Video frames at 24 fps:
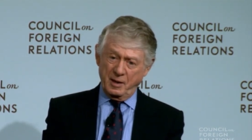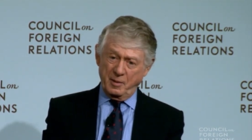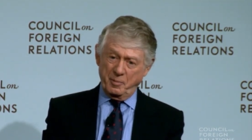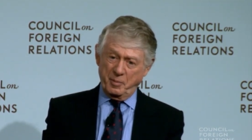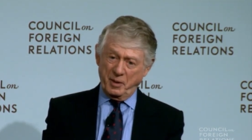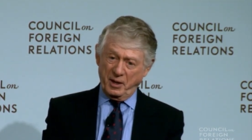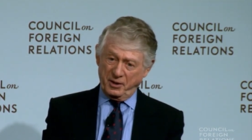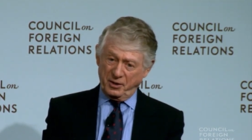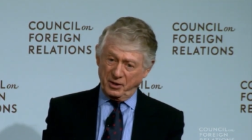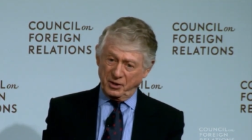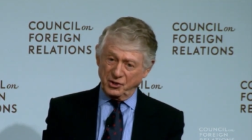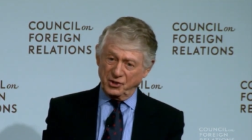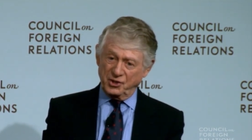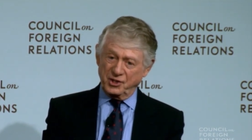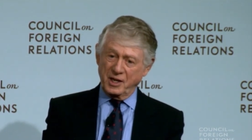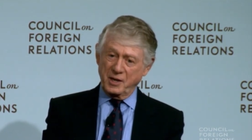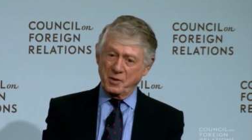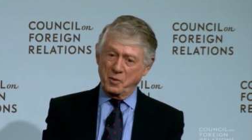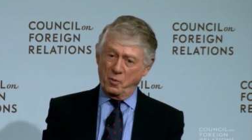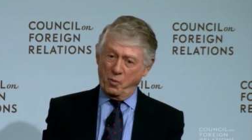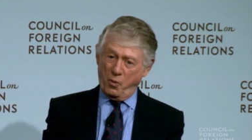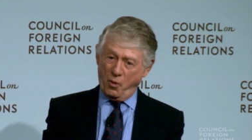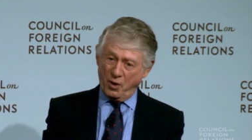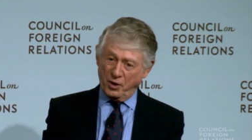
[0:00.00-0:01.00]
because they
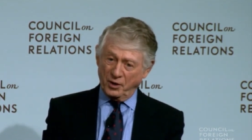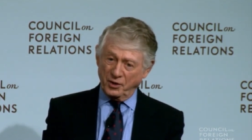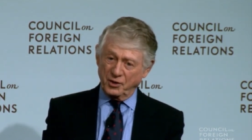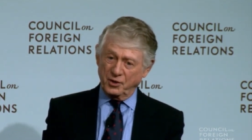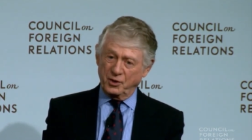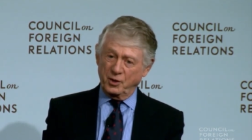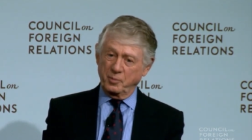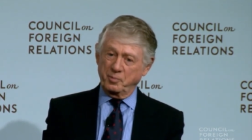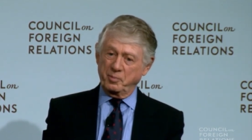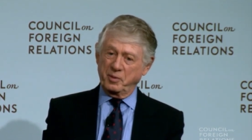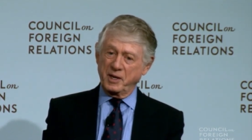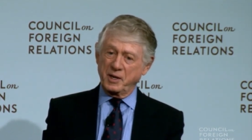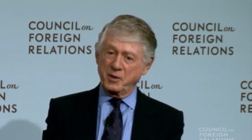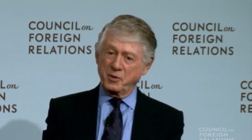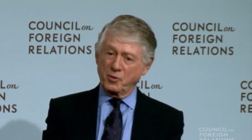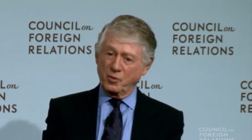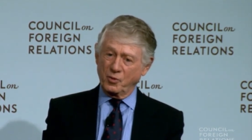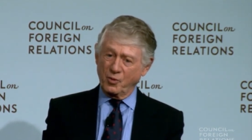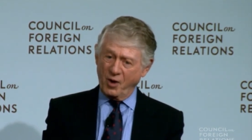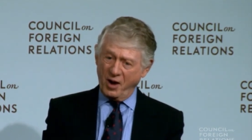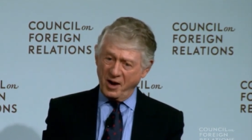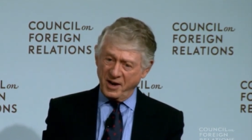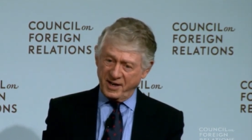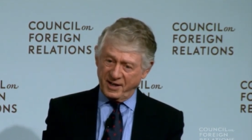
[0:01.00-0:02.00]
want to be
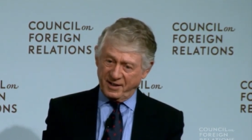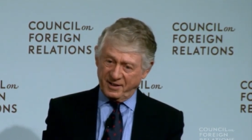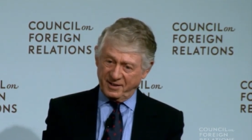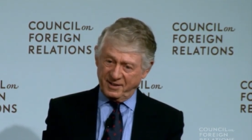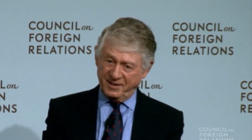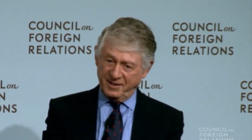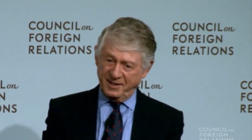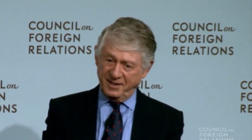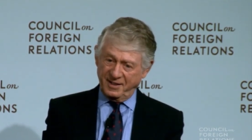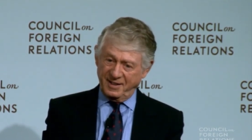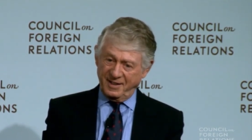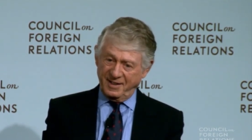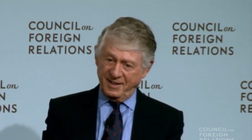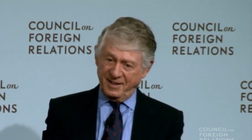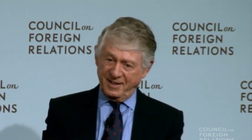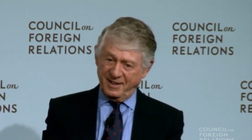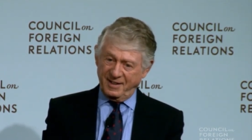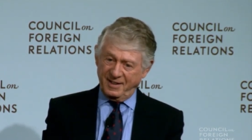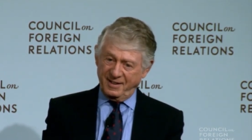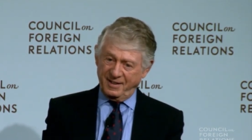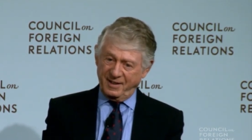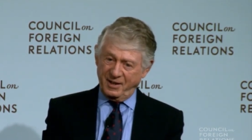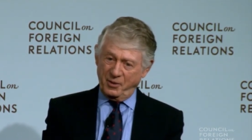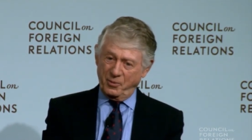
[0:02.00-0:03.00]
right.
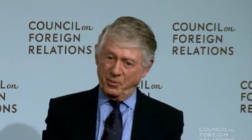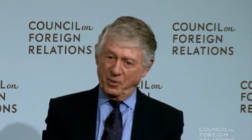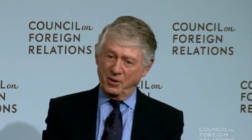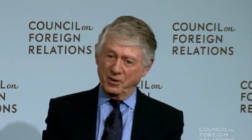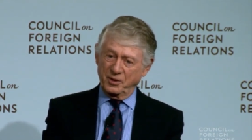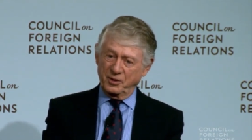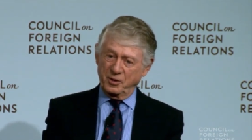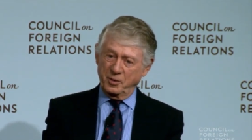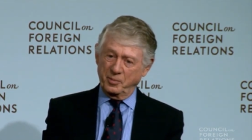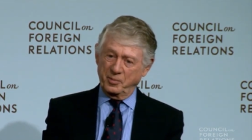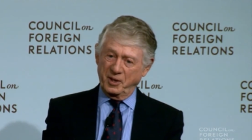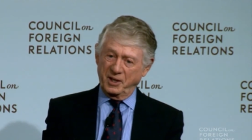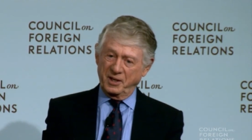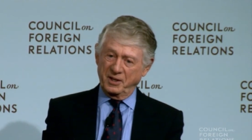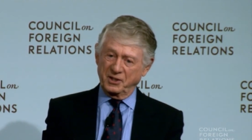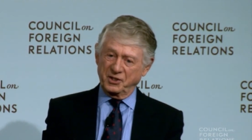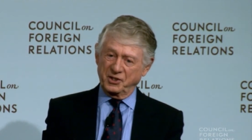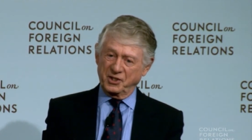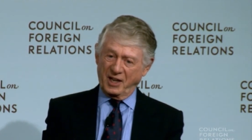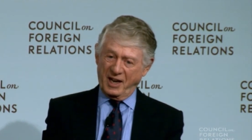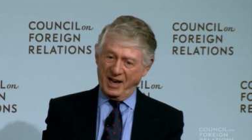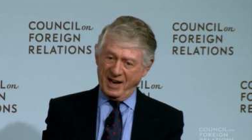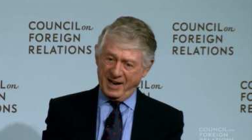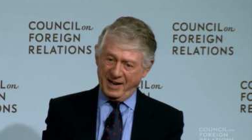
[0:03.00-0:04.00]
They want to be
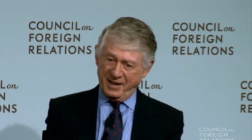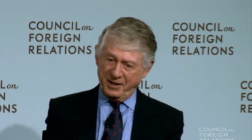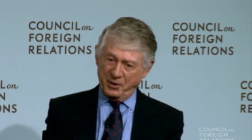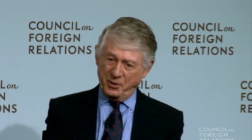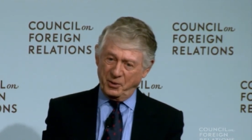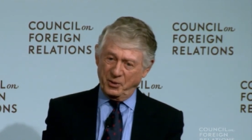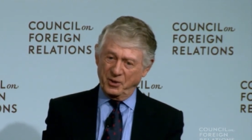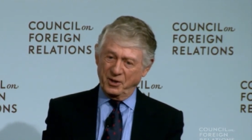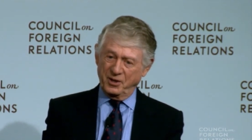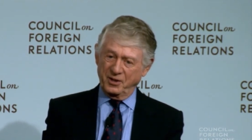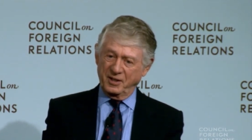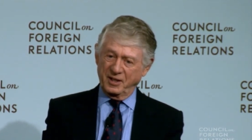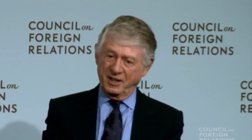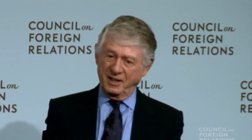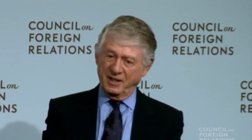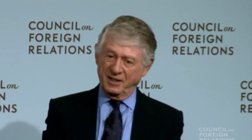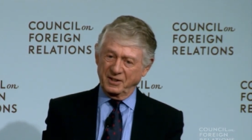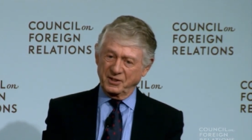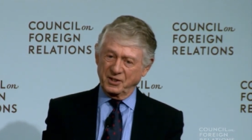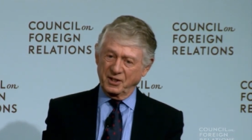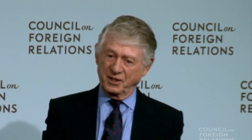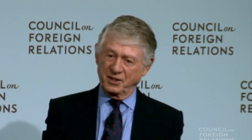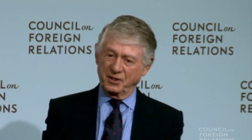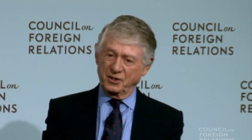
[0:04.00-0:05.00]
as accurate
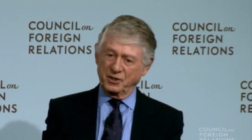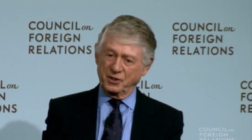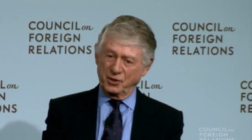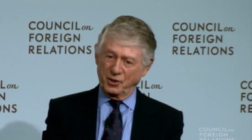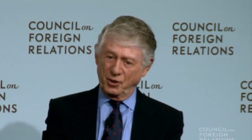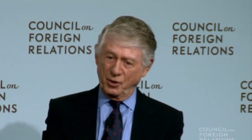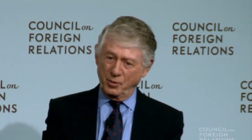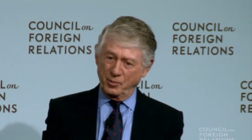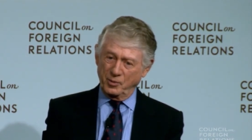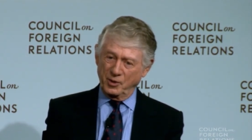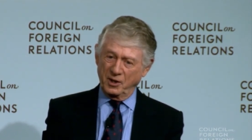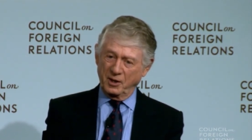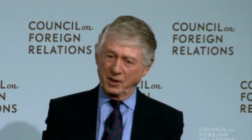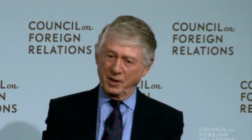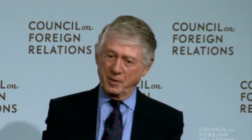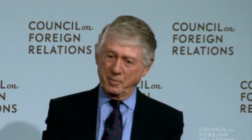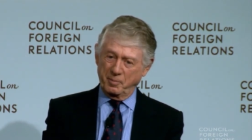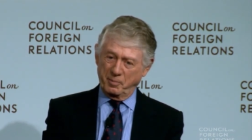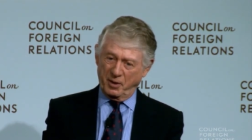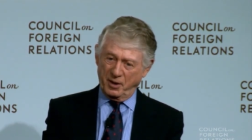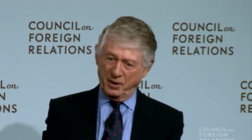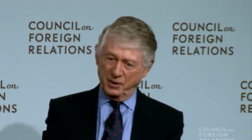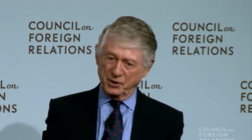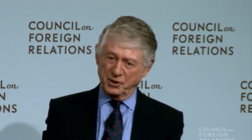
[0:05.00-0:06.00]
as it is humanly
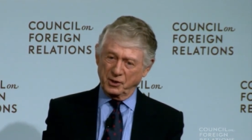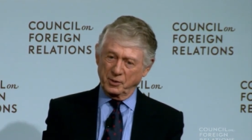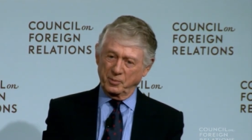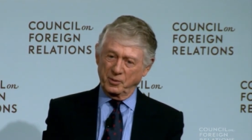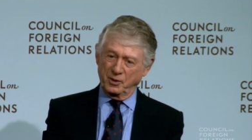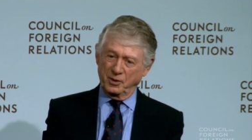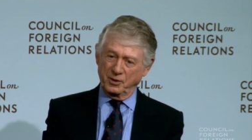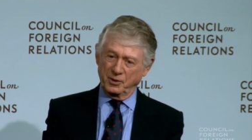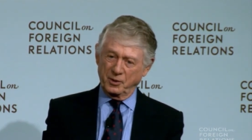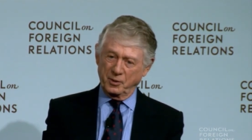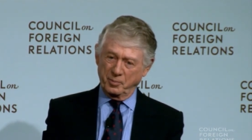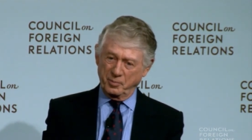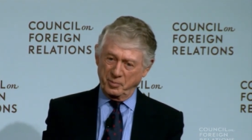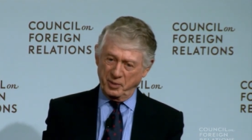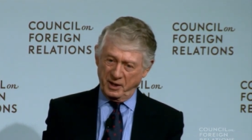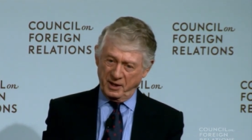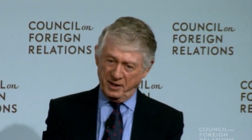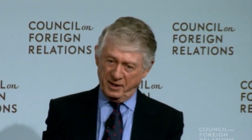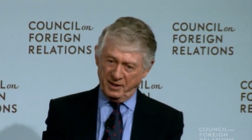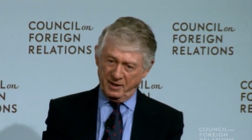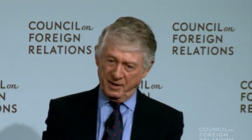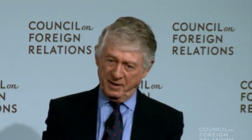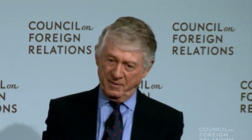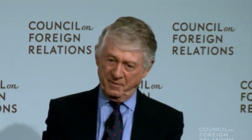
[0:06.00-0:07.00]
possible to
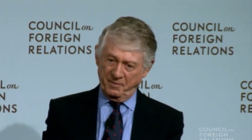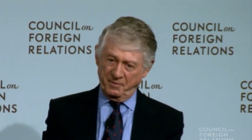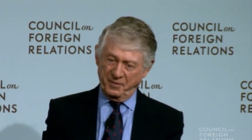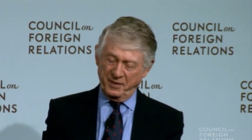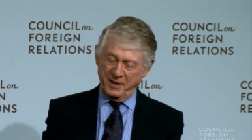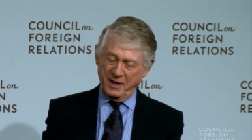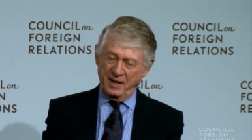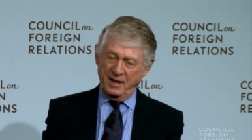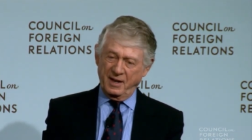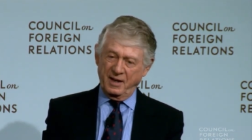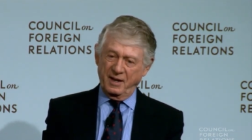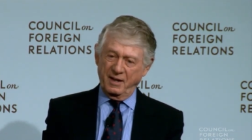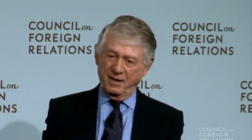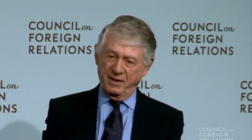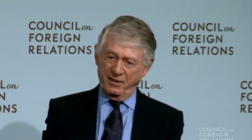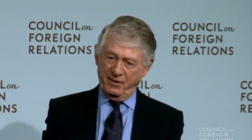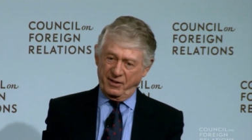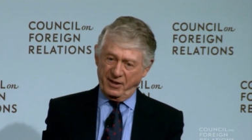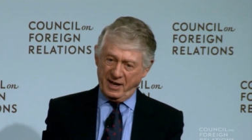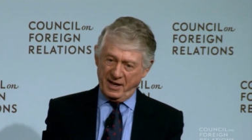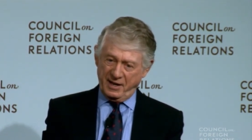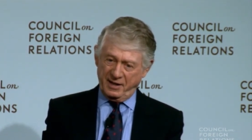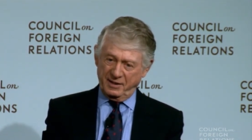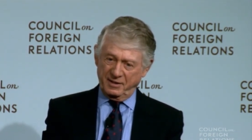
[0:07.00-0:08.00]
be.
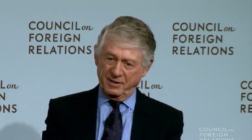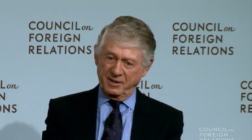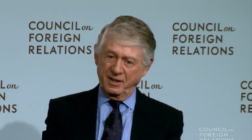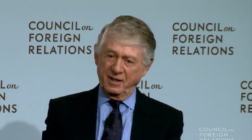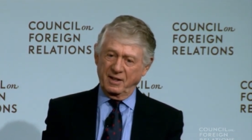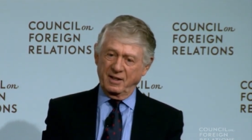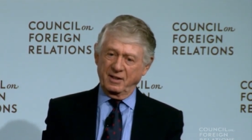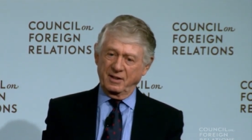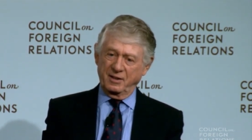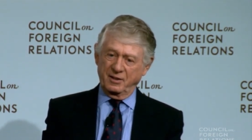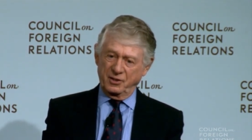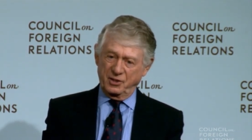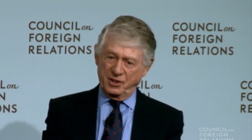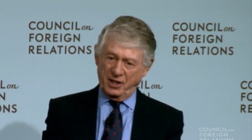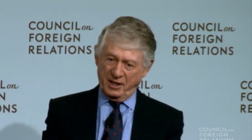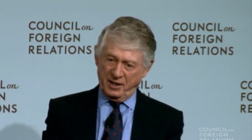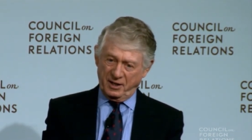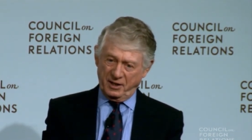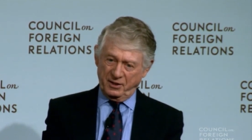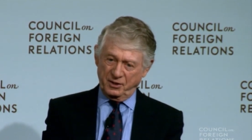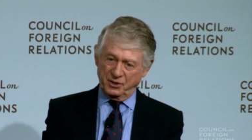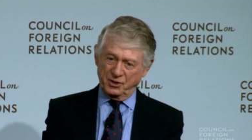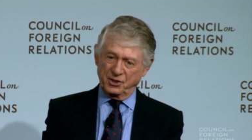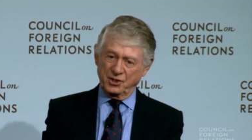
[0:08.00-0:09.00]
That
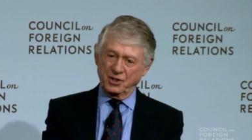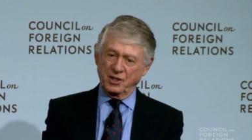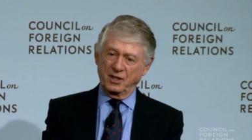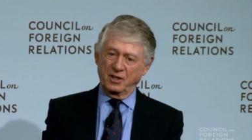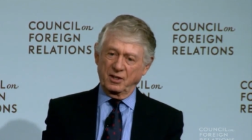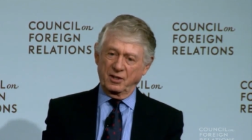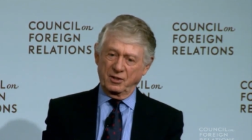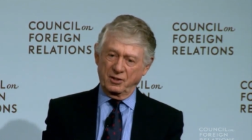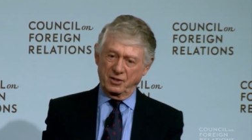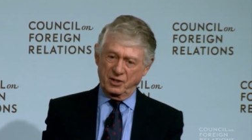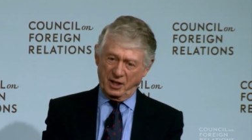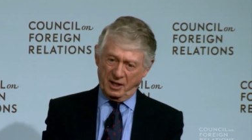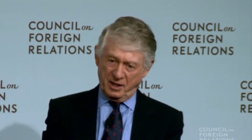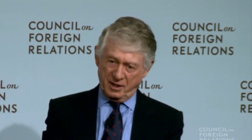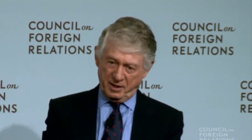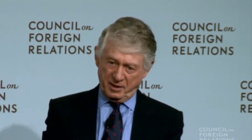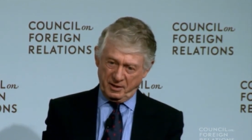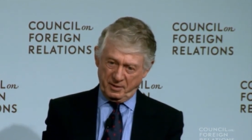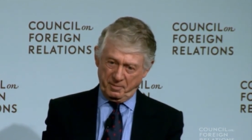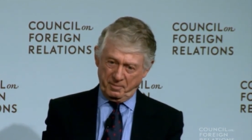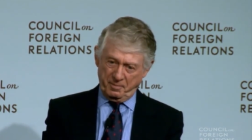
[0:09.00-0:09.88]
takes time.